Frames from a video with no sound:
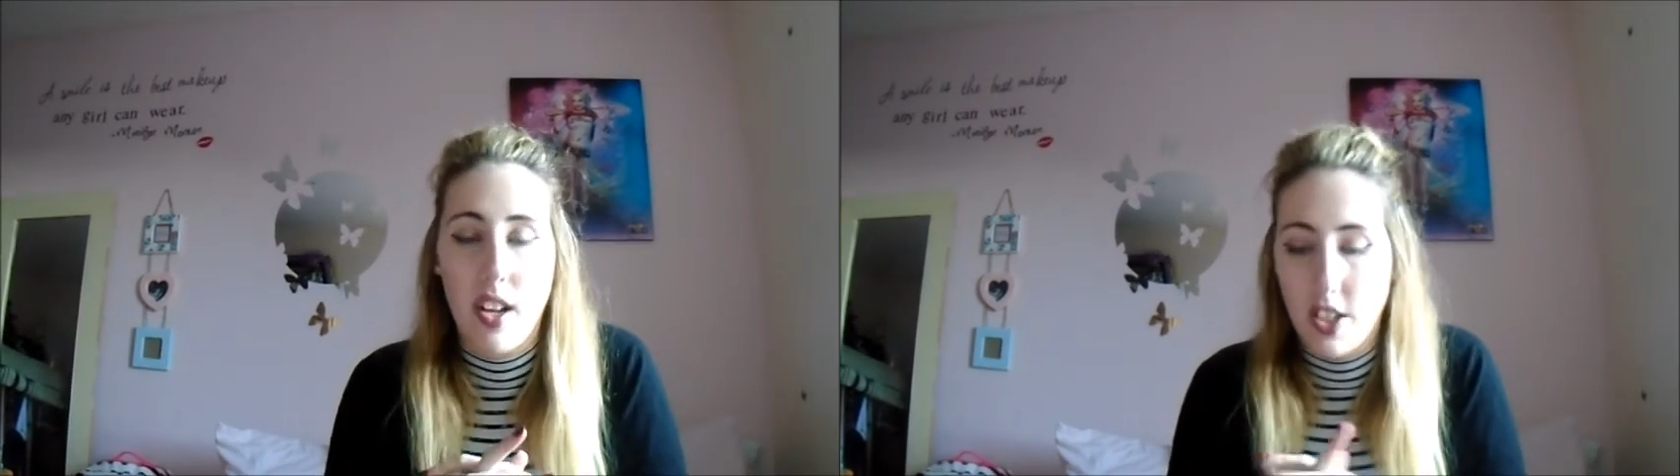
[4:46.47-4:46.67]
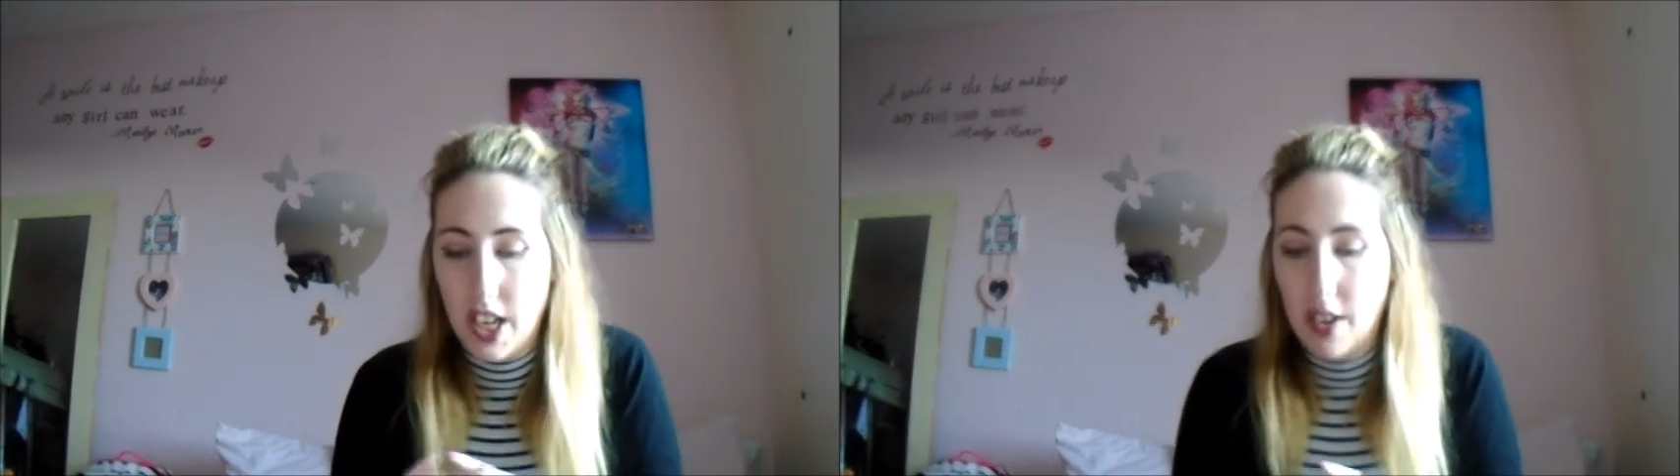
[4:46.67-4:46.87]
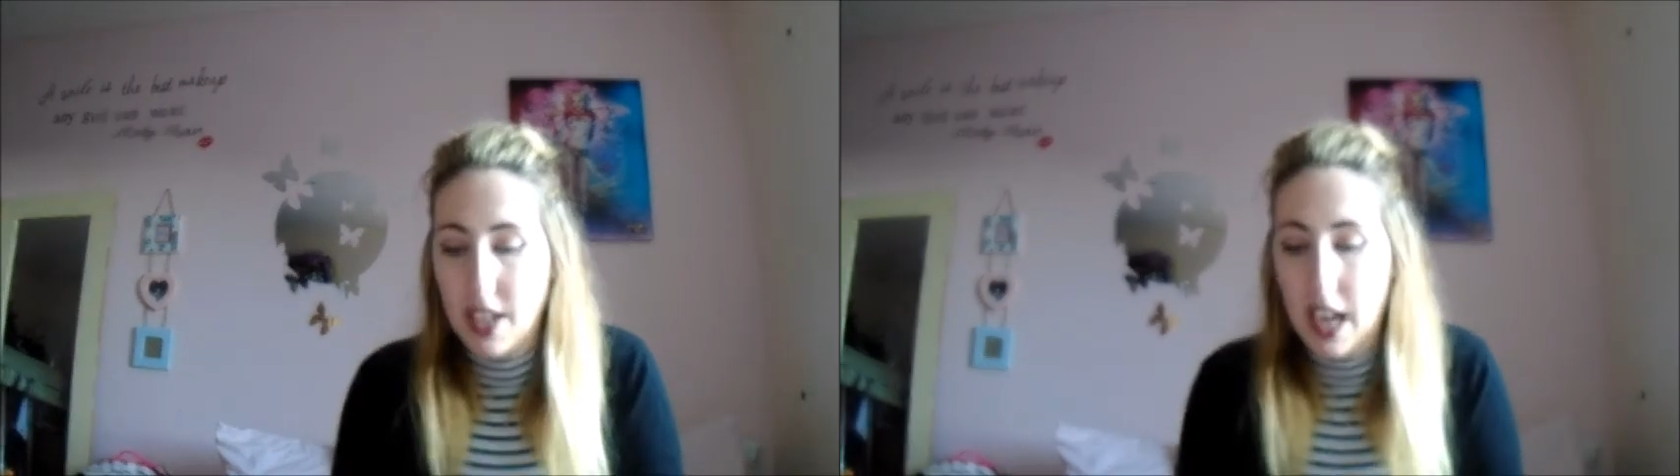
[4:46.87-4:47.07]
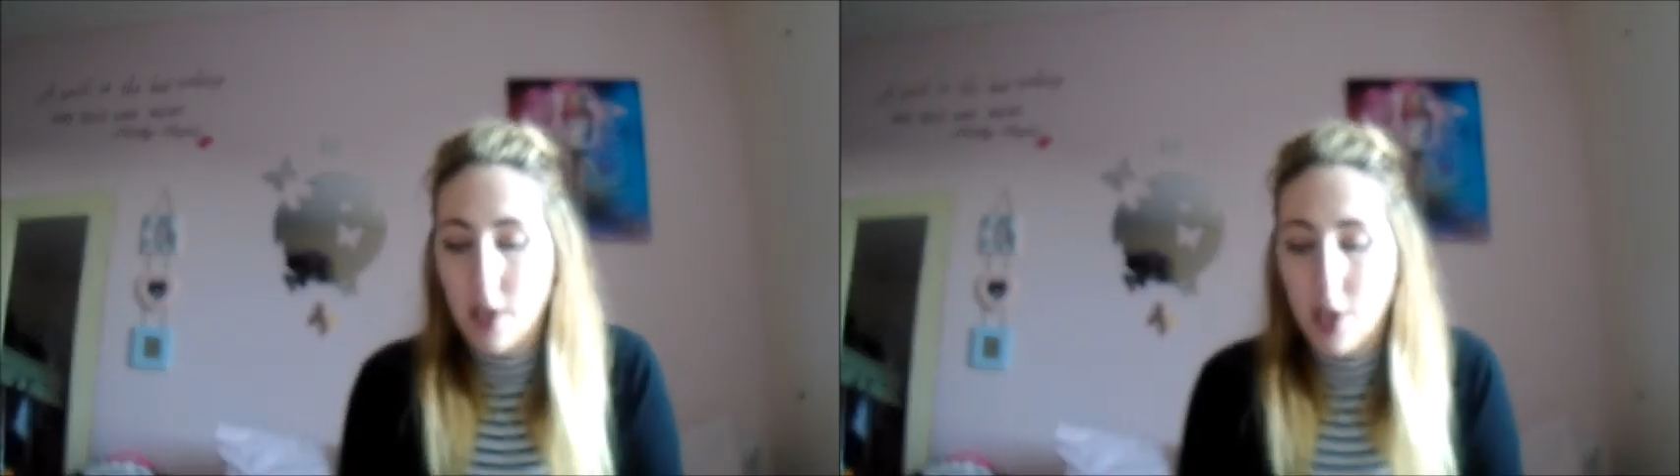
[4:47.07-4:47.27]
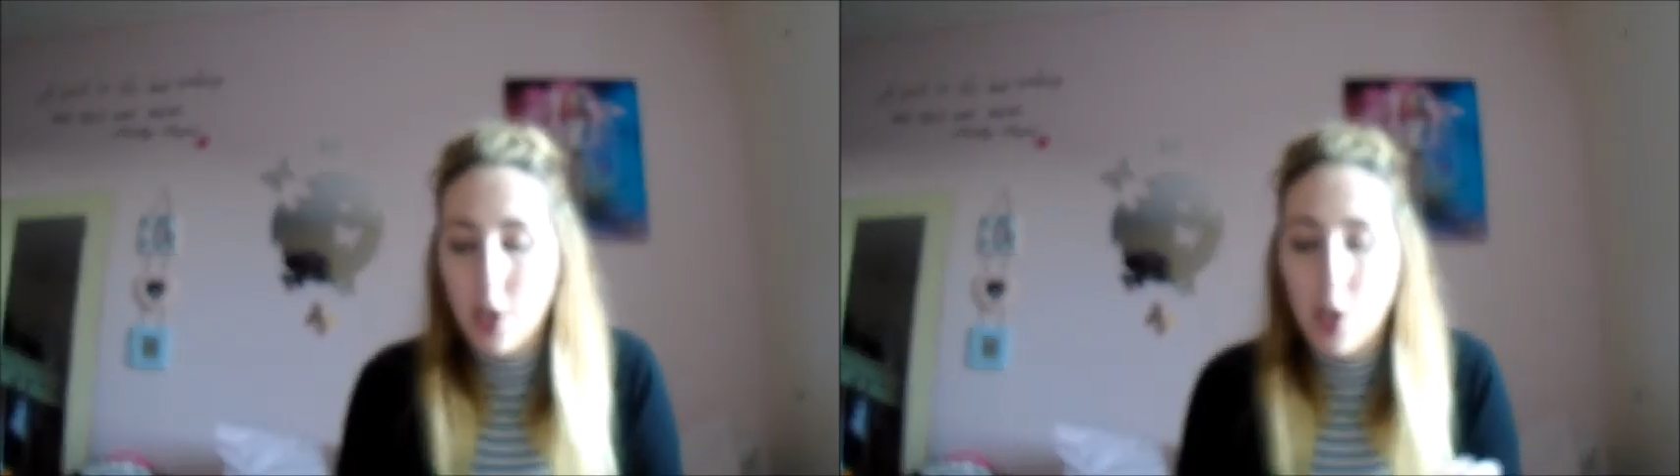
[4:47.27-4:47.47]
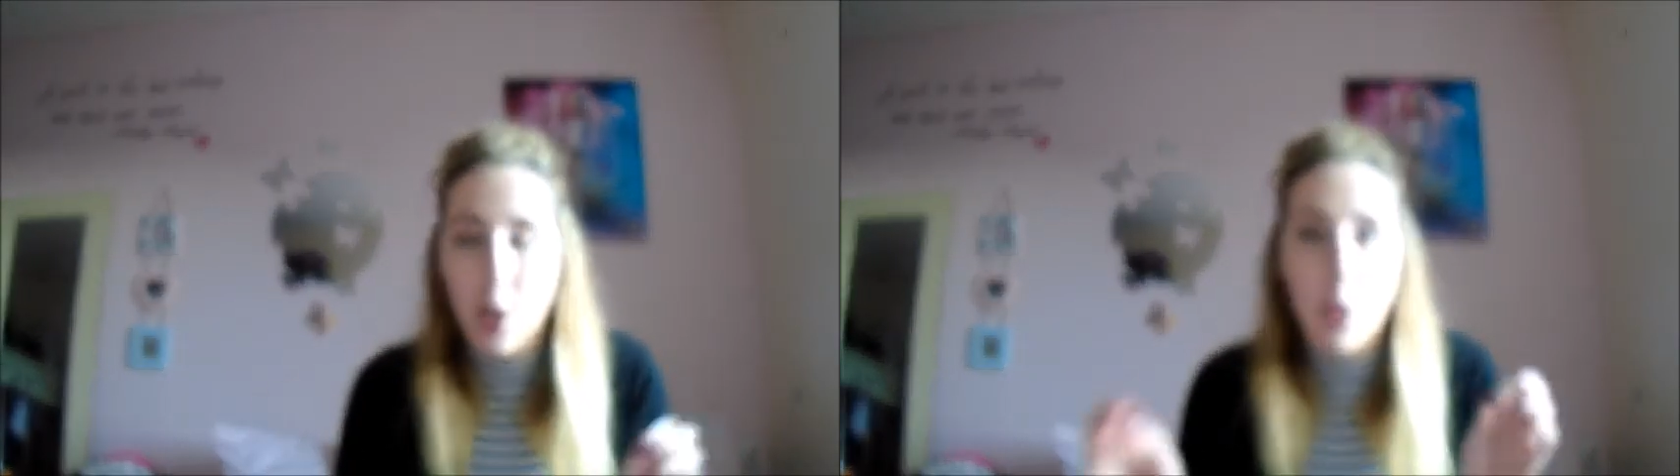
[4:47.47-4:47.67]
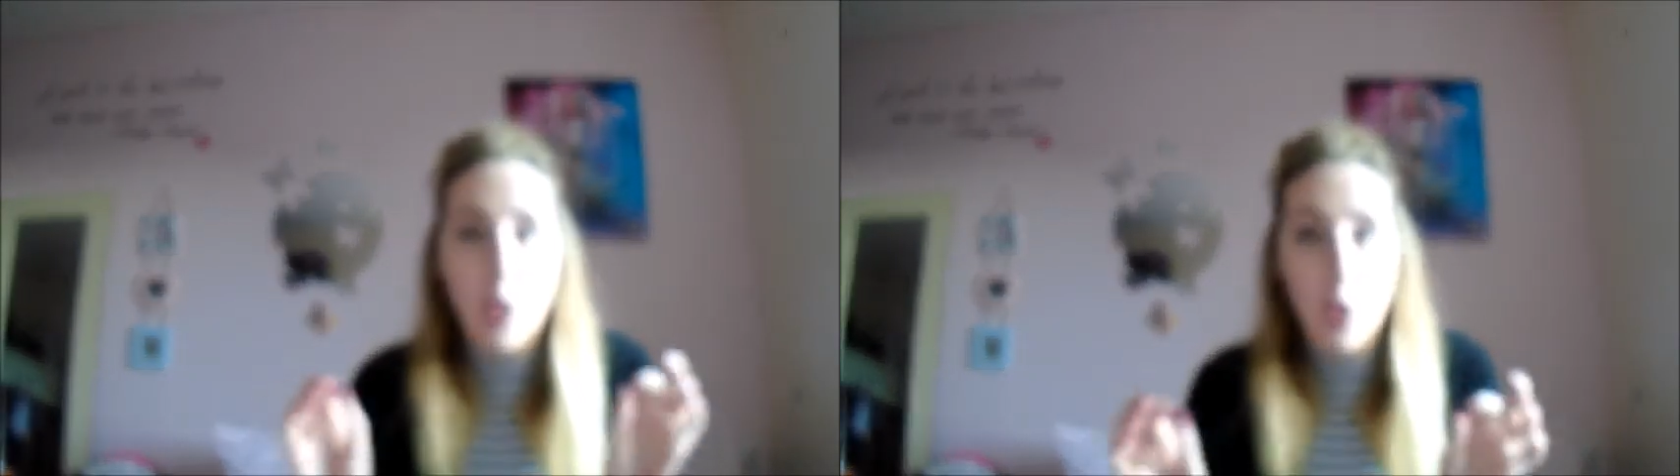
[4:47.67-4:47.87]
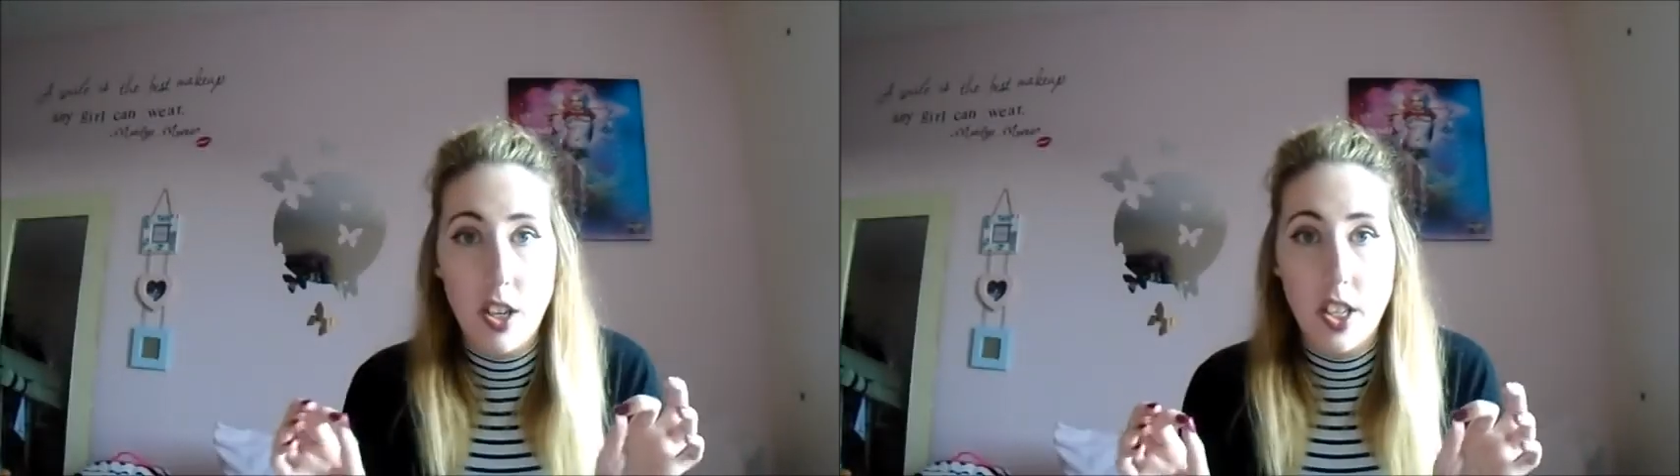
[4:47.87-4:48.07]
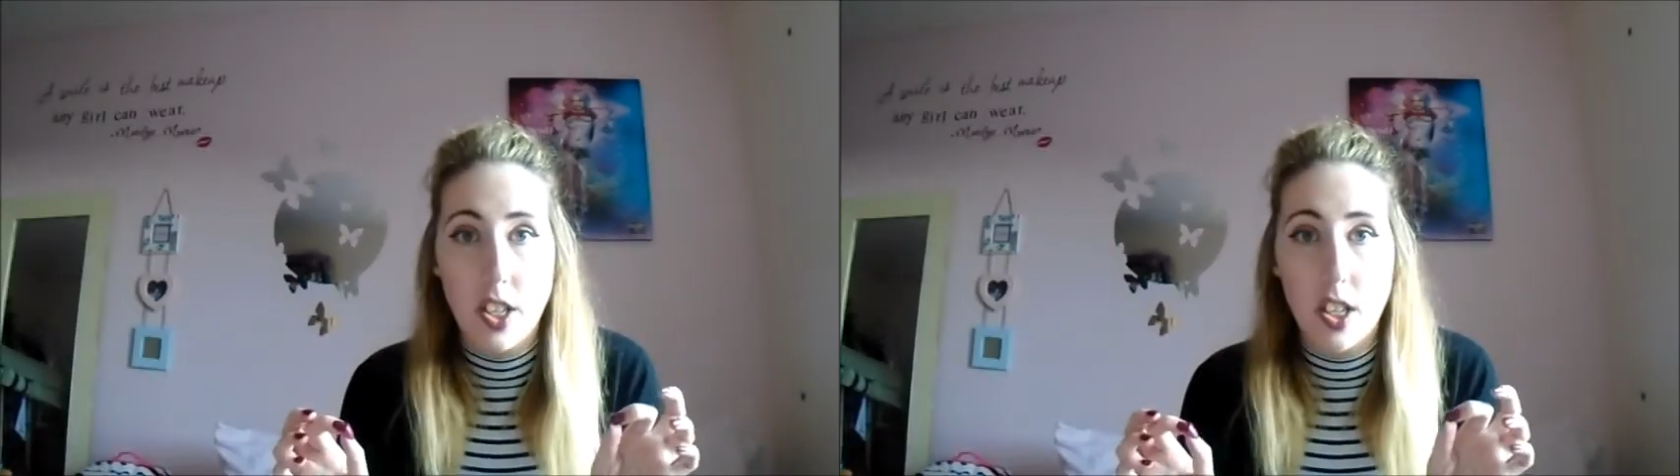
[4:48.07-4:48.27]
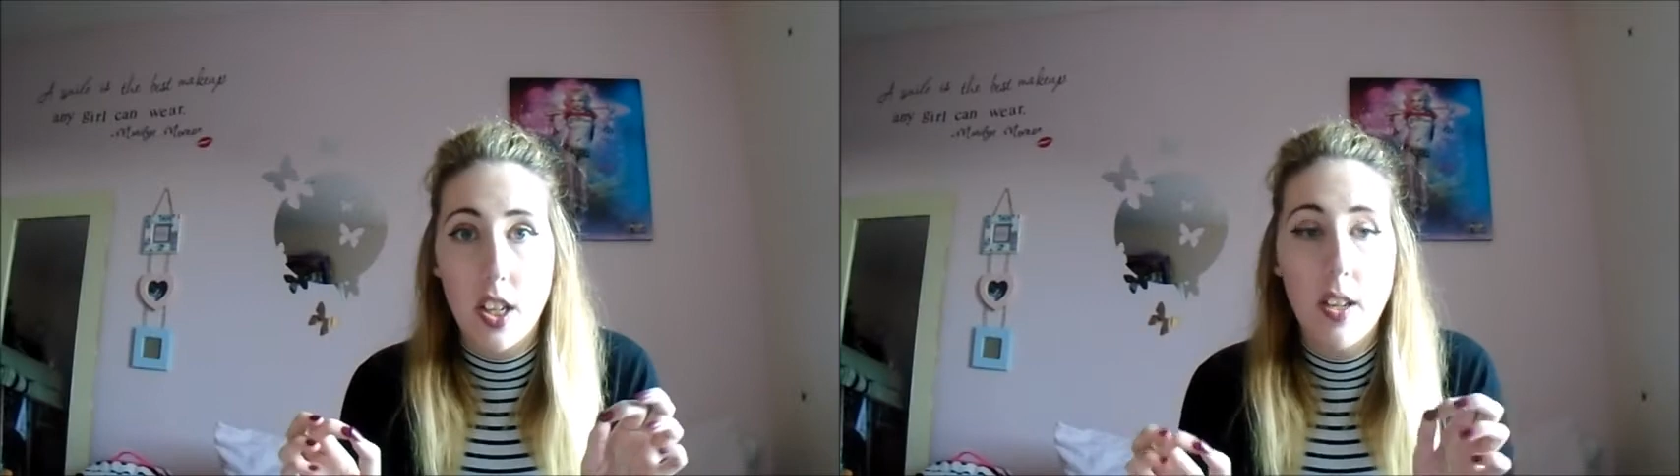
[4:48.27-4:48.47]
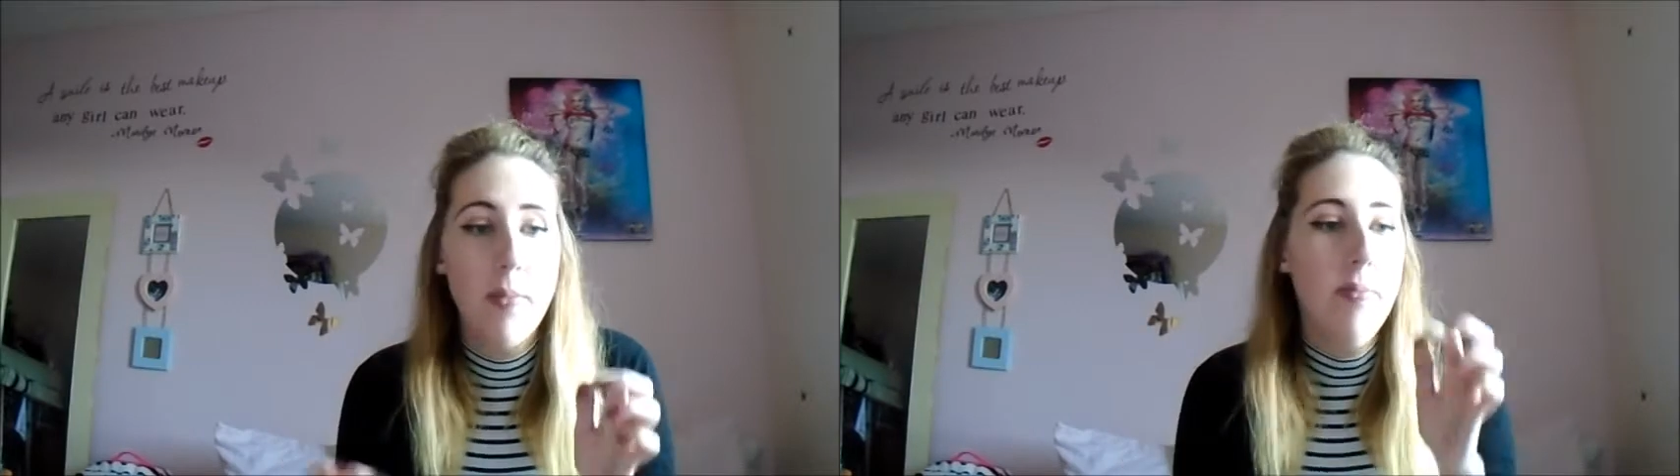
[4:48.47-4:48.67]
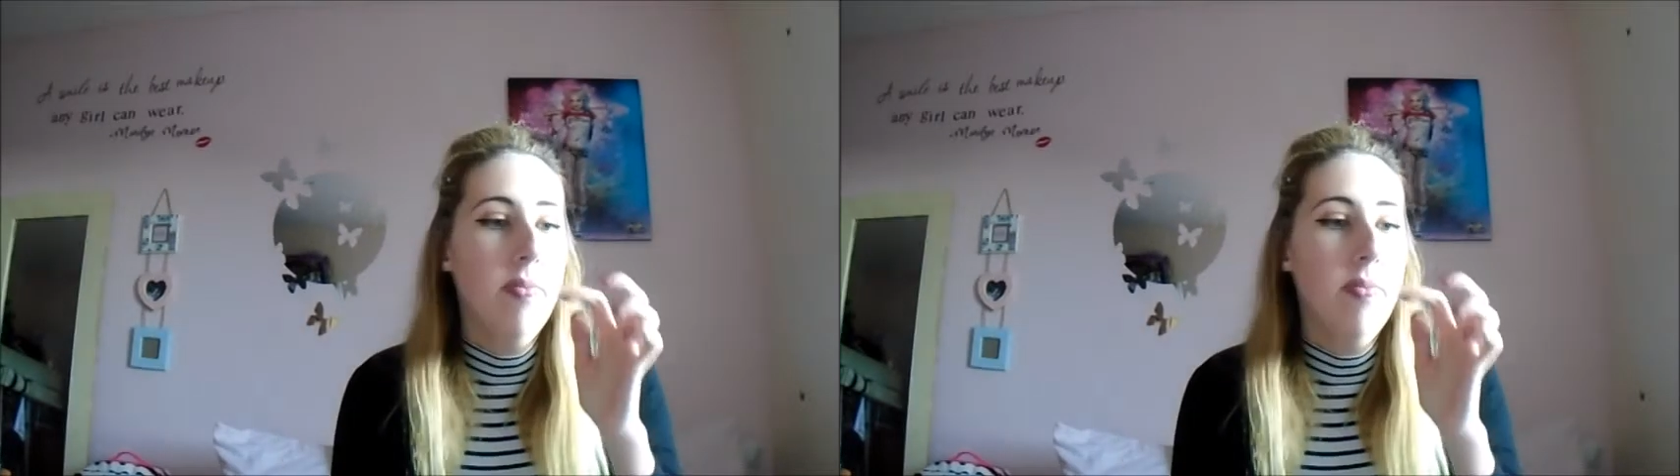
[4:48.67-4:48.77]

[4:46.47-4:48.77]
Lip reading: a shout out to Crystal.